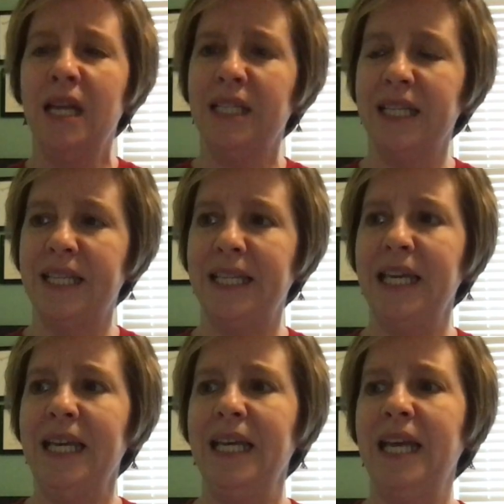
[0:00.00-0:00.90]
to
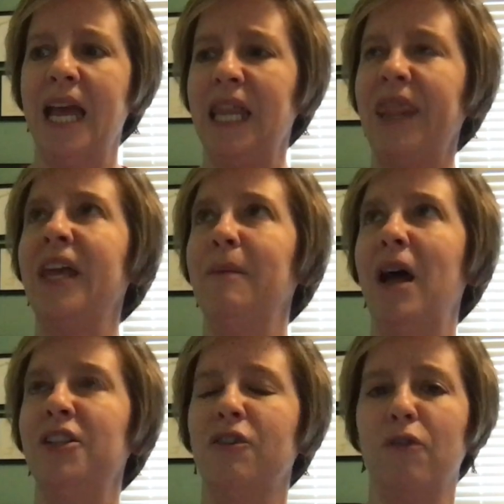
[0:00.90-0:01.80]
see and think
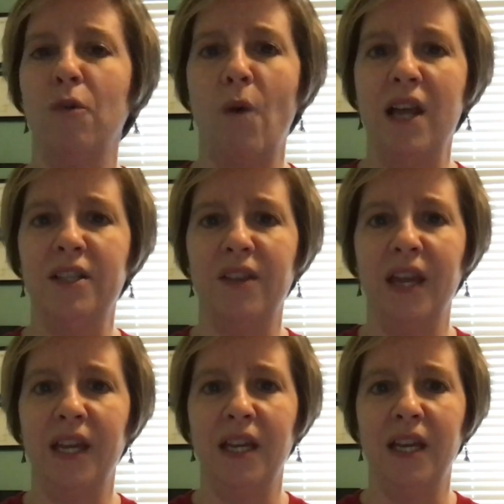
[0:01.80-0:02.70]
about different ways that they
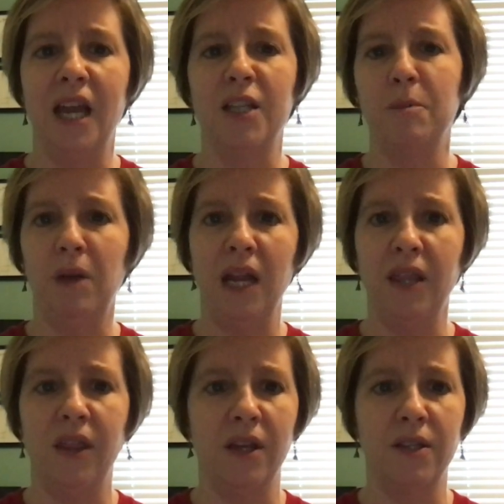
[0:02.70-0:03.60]
can
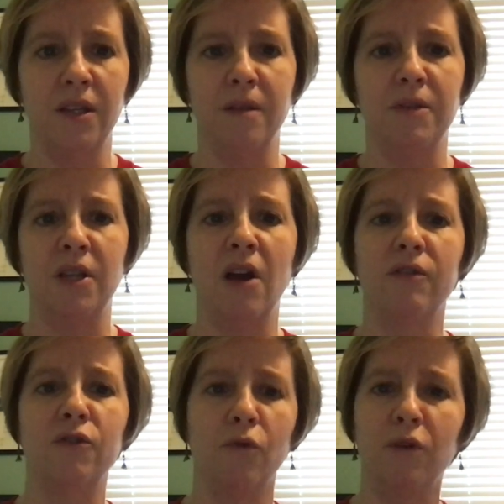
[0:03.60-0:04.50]
explain things to
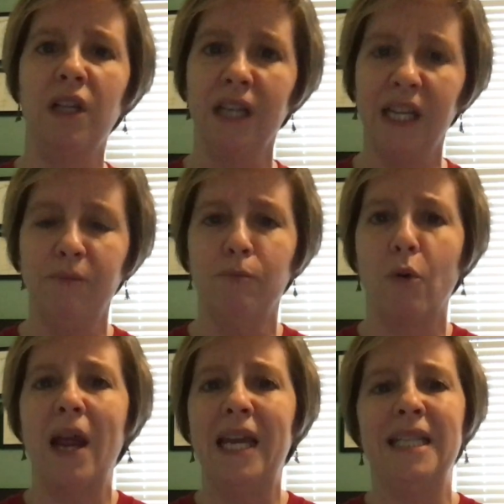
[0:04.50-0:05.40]
themselves or really
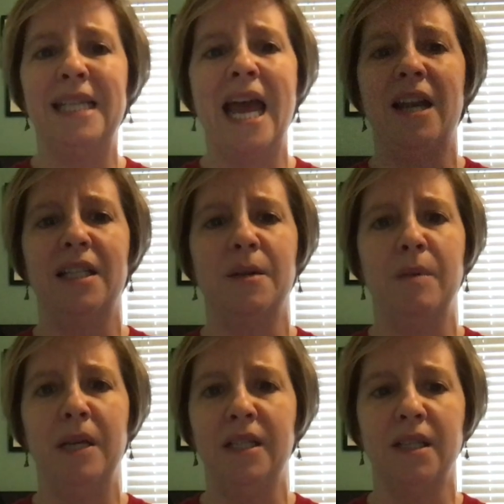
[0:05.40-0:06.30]
break it down into
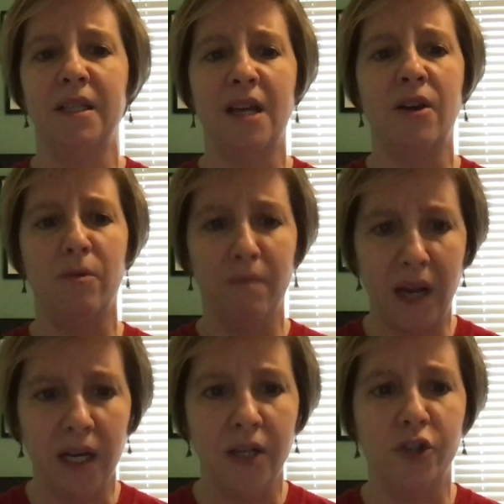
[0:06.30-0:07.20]
pieces that are
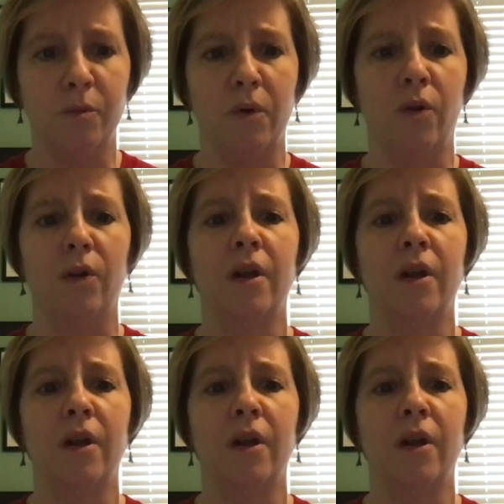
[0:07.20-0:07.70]
manageable,